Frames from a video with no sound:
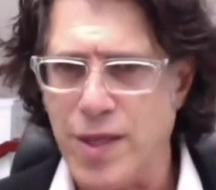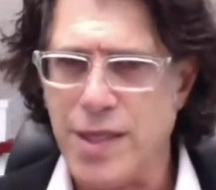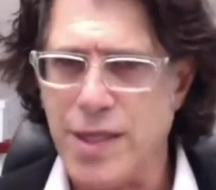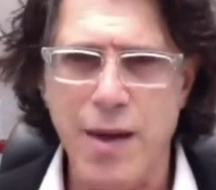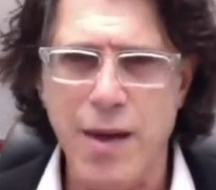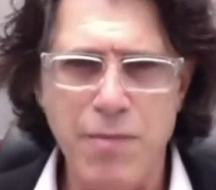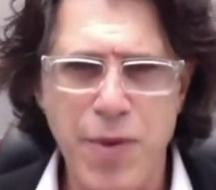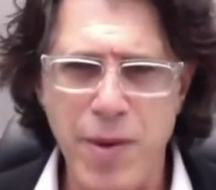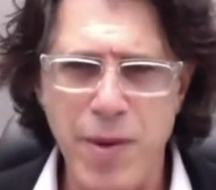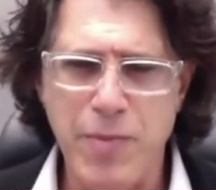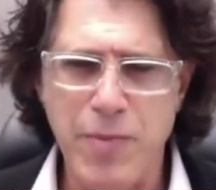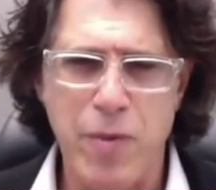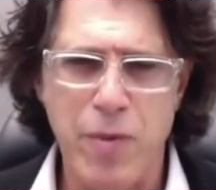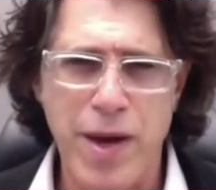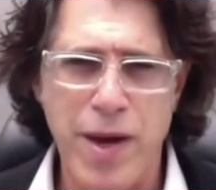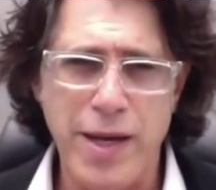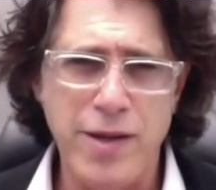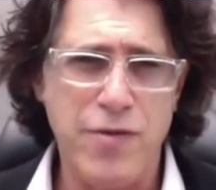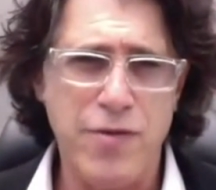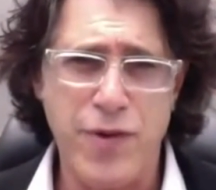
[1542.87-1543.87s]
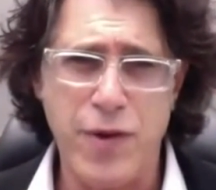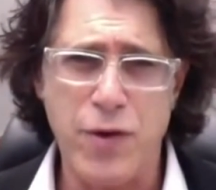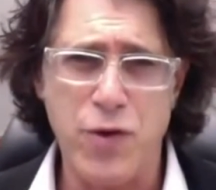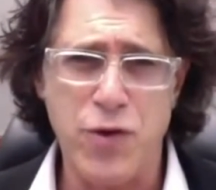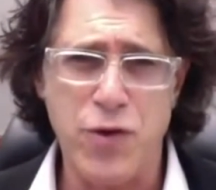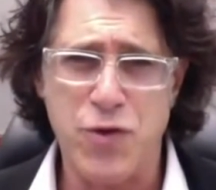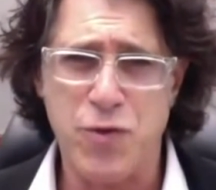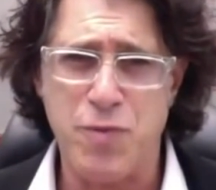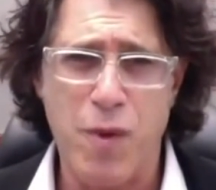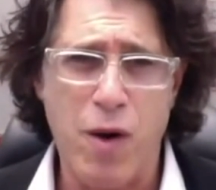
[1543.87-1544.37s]
The same people made you feel
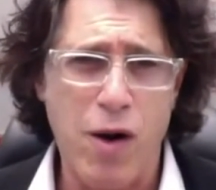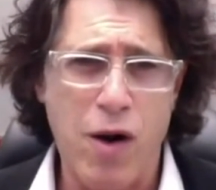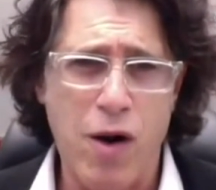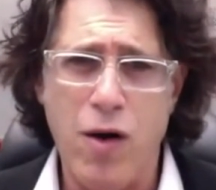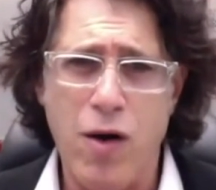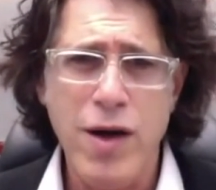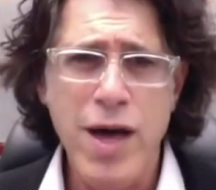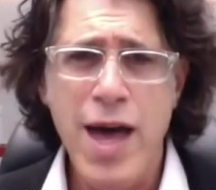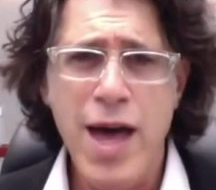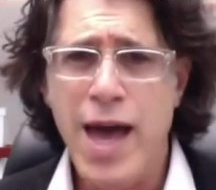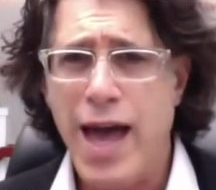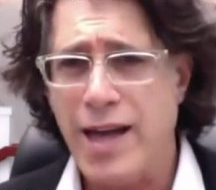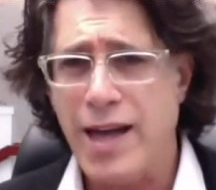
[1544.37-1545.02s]
small